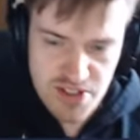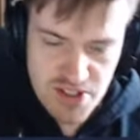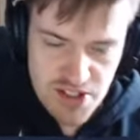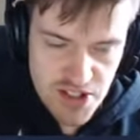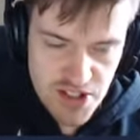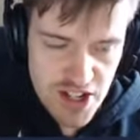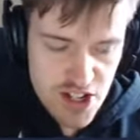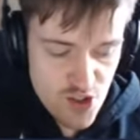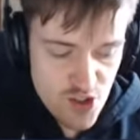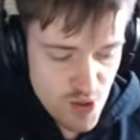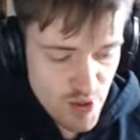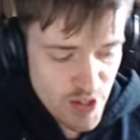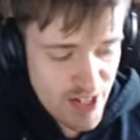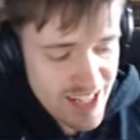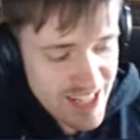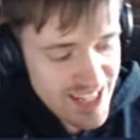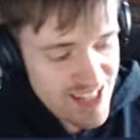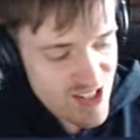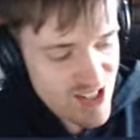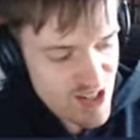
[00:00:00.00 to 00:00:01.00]
Today's
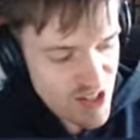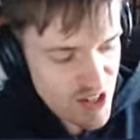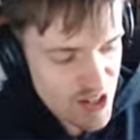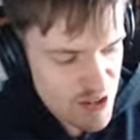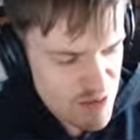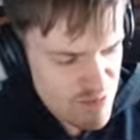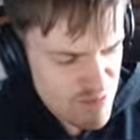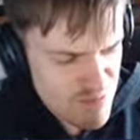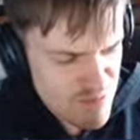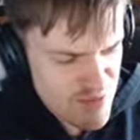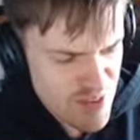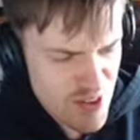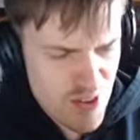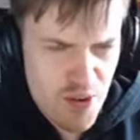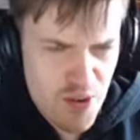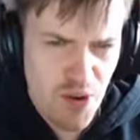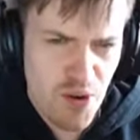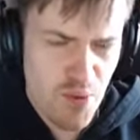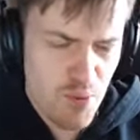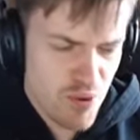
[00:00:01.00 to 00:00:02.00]
drink is, um,
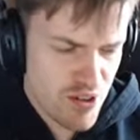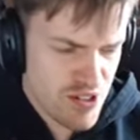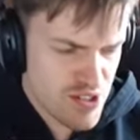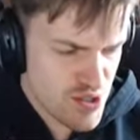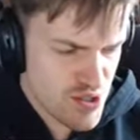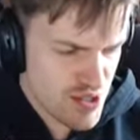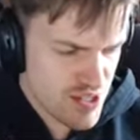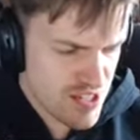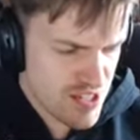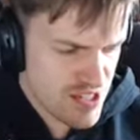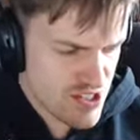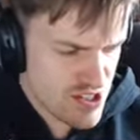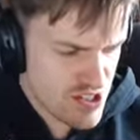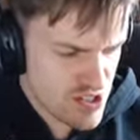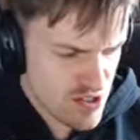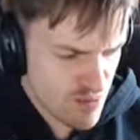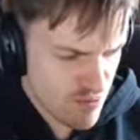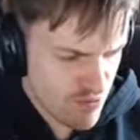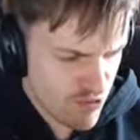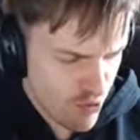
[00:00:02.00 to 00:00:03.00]
oh god, what is it? It's
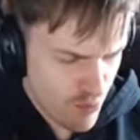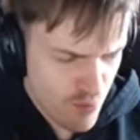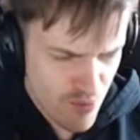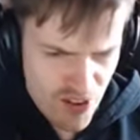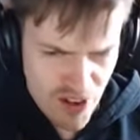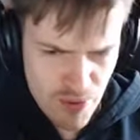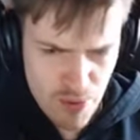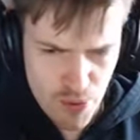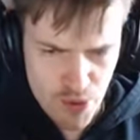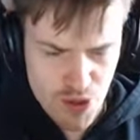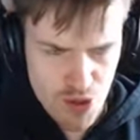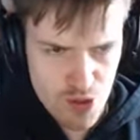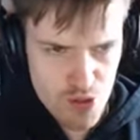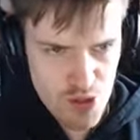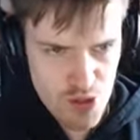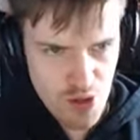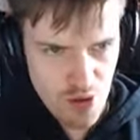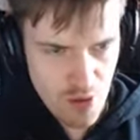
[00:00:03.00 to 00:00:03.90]
some form of apple juice.